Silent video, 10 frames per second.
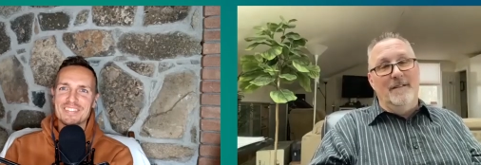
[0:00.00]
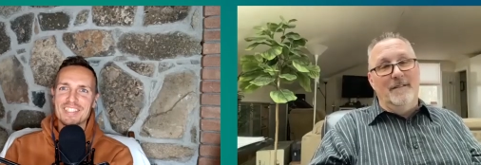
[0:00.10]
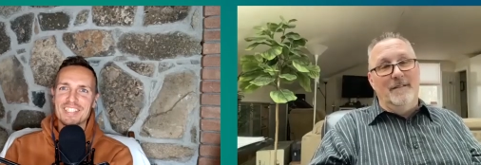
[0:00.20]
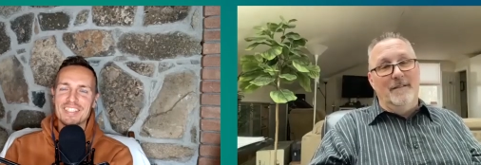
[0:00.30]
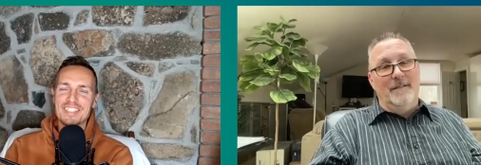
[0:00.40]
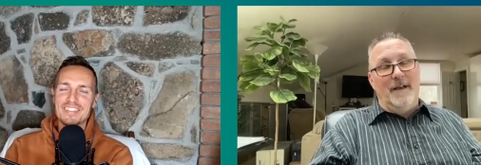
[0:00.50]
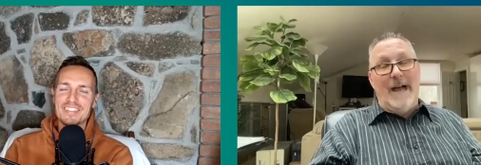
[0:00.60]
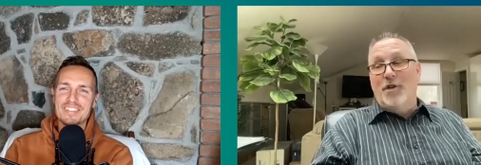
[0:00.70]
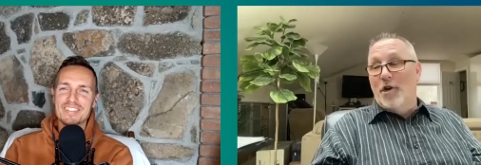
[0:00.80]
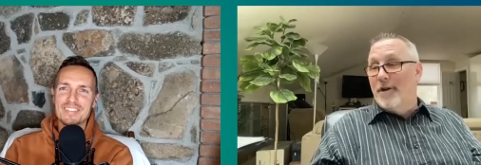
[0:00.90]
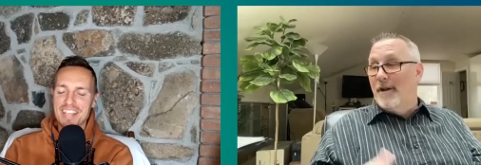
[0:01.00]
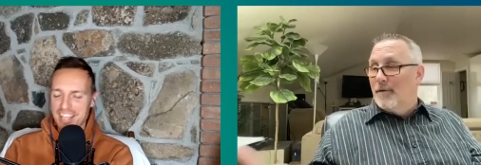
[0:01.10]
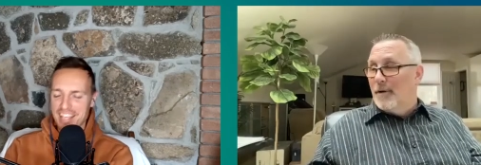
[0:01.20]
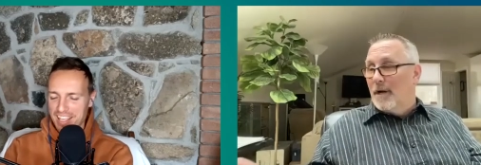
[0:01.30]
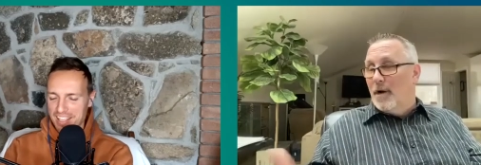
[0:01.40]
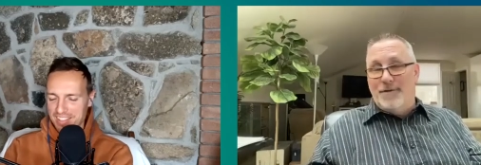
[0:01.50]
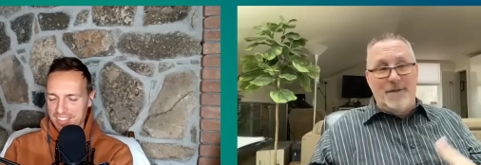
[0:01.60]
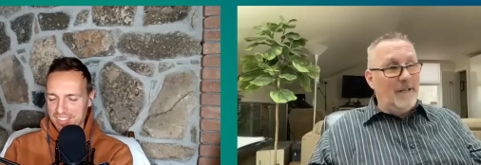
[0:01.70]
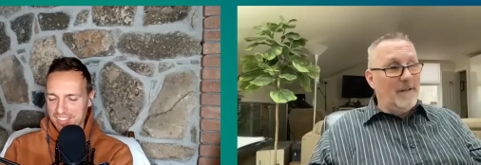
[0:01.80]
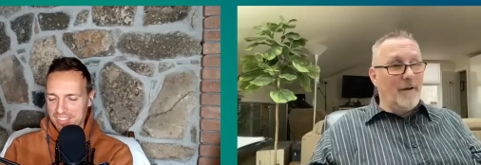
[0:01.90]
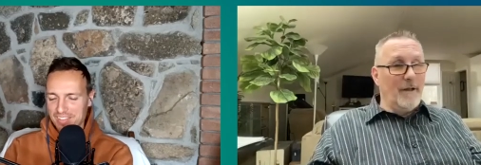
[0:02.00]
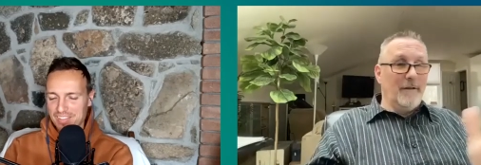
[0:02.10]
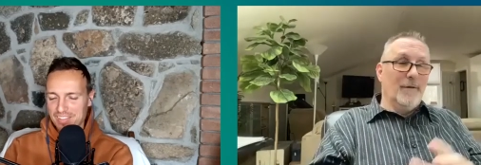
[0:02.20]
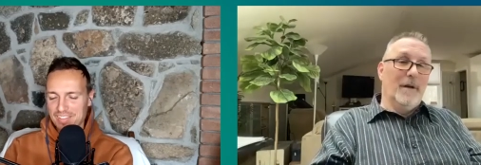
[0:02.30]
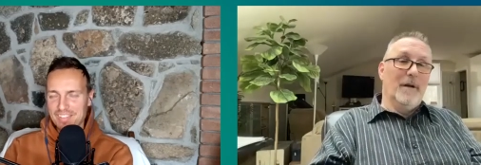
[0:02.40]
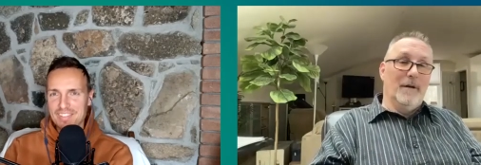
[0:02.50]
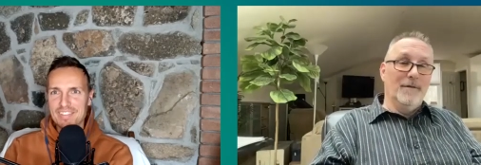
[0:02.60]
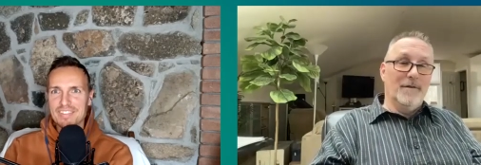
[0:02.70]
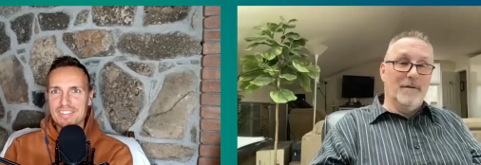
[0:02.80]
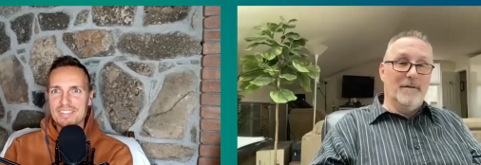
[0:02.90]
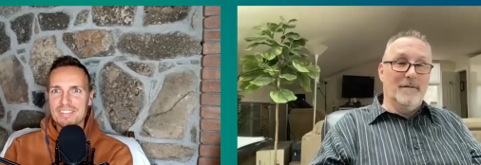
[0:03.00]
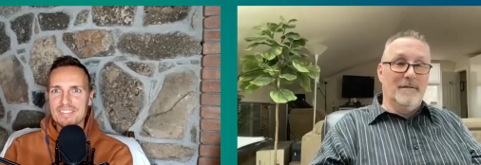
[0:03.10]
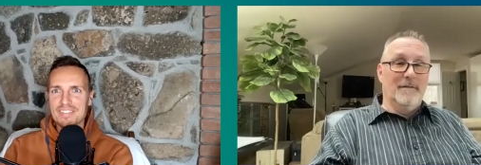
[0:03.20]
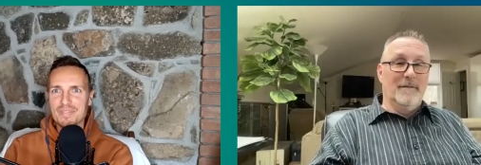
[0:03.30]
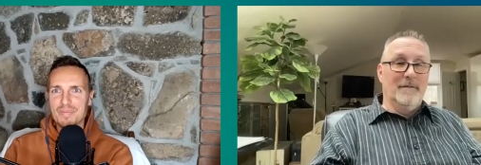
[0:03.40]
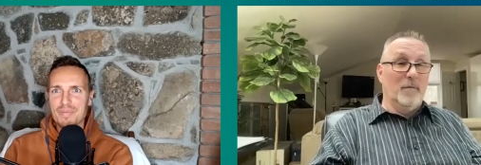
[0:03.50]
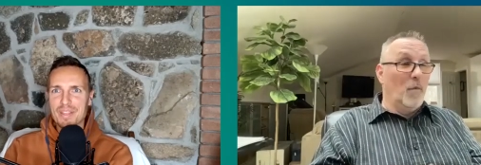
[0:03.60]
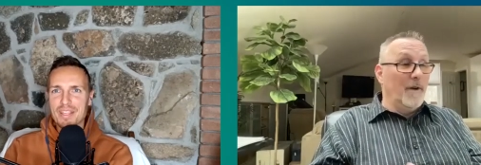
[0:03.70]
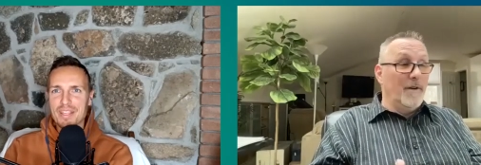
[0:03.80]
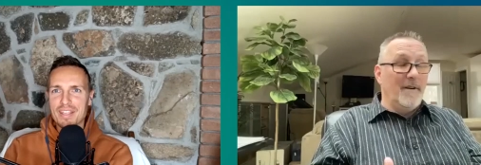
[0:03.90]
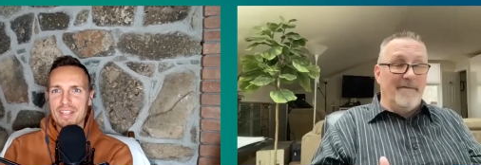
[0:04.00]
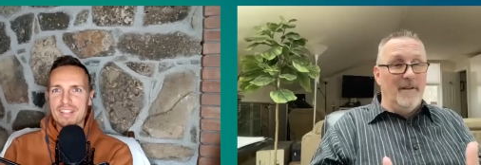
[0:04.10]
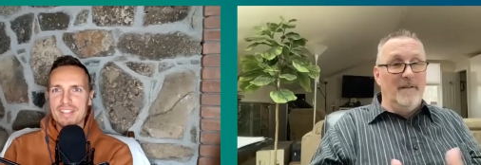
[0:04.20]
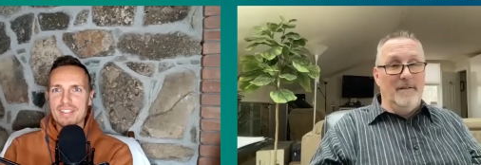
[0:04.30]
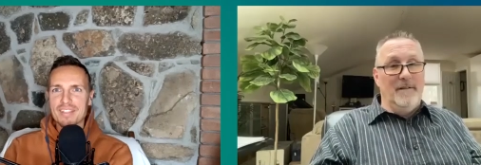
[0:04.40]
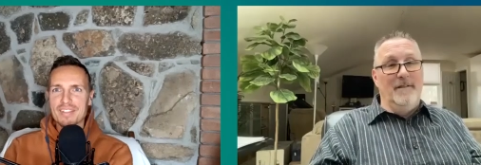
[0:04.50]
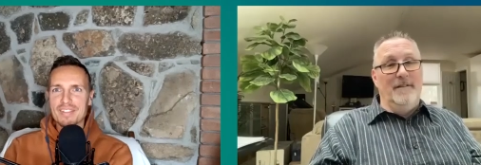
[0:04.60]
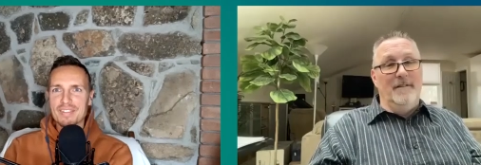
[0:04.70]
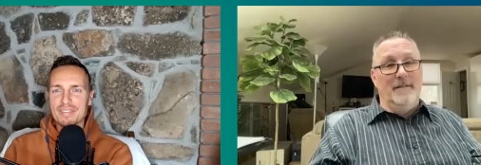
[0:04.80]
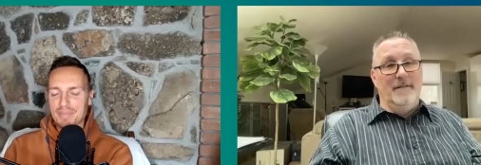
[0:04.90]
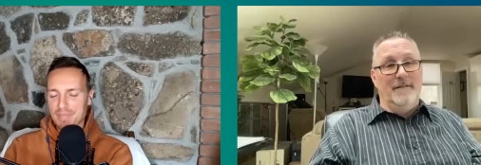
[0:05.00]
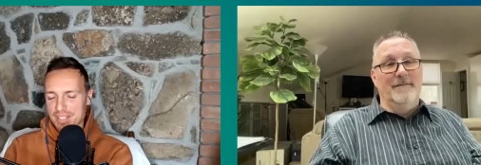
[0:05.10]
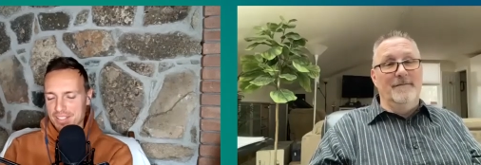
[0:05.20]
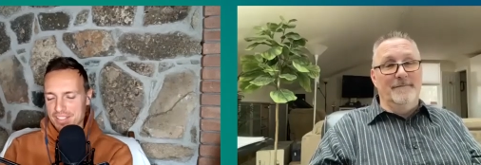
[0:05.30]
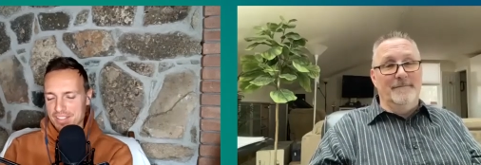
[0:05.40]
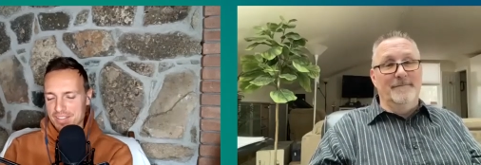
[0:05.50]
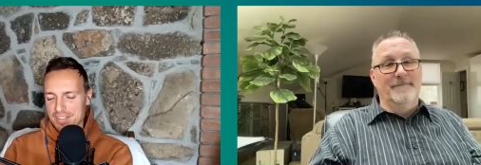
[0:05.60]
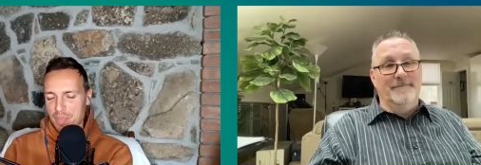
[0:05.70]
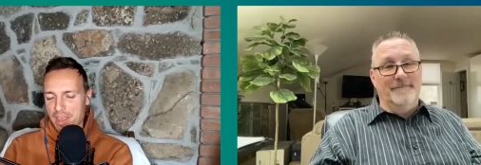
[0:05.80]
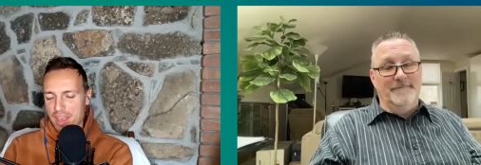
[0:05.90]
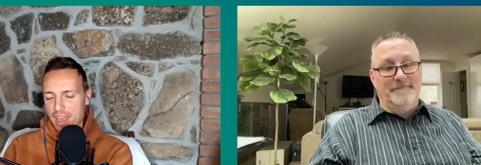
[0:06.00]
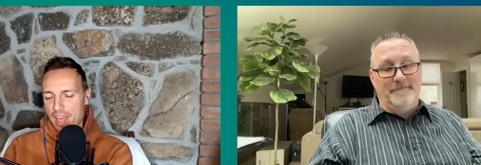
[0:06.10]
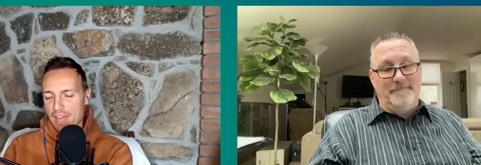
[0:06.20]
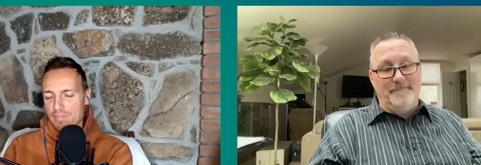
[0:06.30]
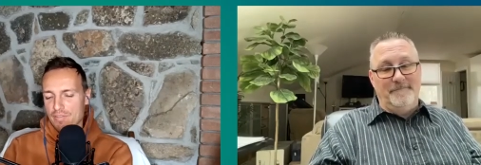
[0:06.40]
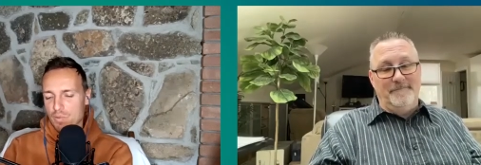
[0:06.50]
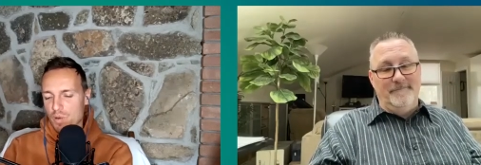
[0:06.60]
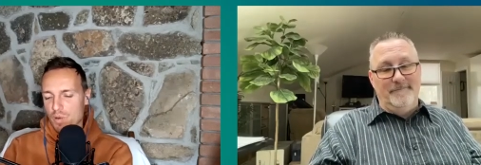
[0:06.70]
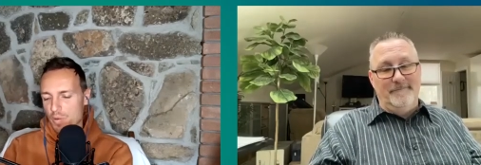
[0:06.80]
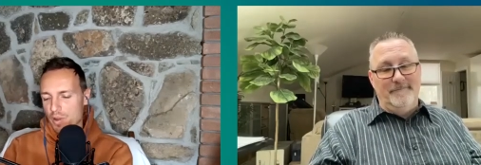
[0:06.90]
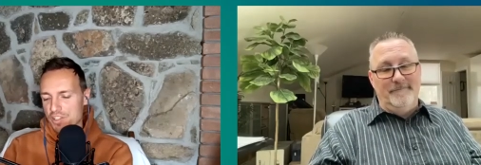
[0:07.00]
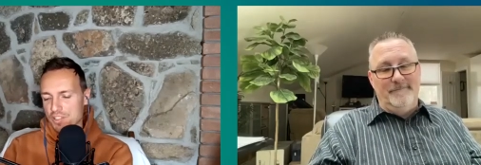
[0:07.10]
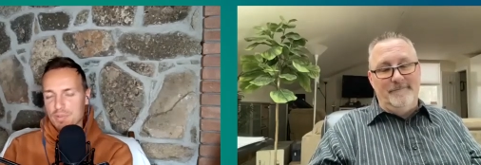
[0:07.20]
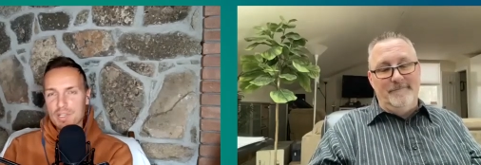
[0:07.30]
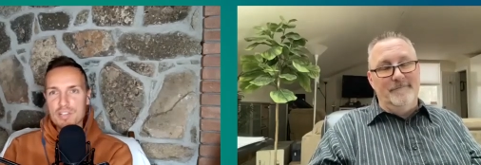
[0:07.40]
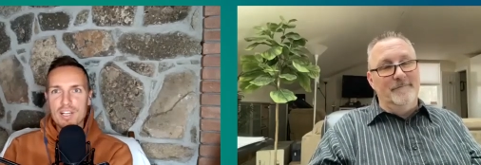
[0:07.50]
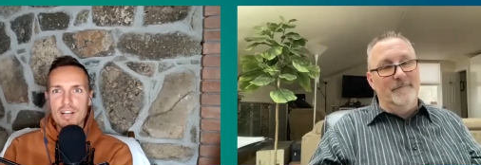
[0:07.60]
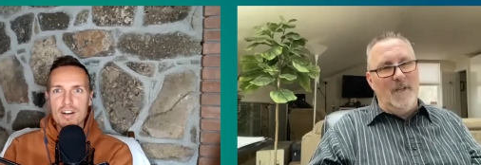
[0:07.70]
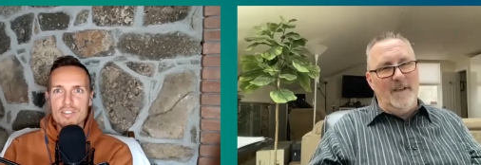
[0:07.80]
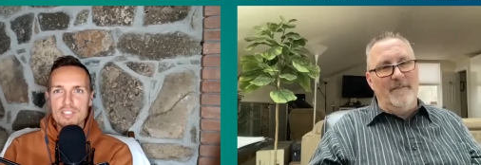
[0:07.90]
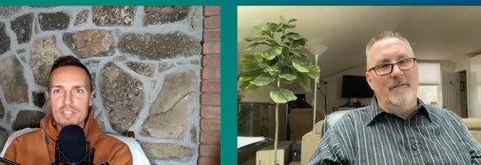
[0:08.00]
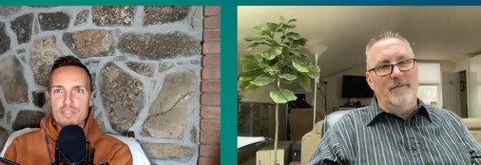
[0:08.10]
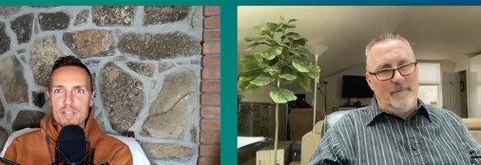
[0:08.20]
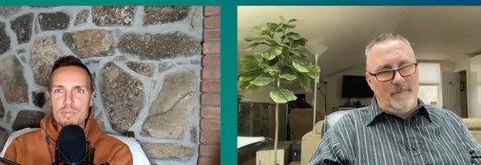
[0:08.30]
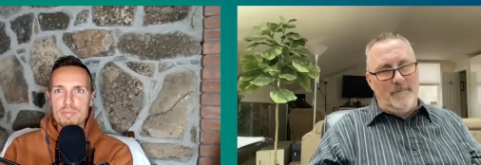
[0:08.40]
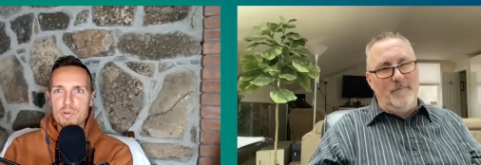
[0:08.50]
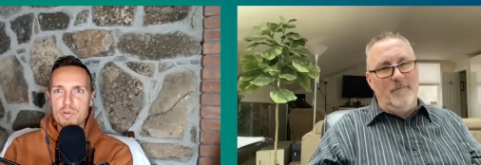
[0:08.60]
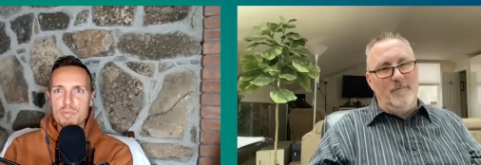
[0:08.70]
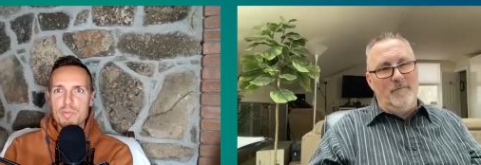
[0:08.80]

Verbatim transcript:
Speaker 1: Yeah. I turned into a coach. He turned into a coach. Wonderful.
Speaker 2: Yes. Hey, I've got one question because I asked in the Facebook group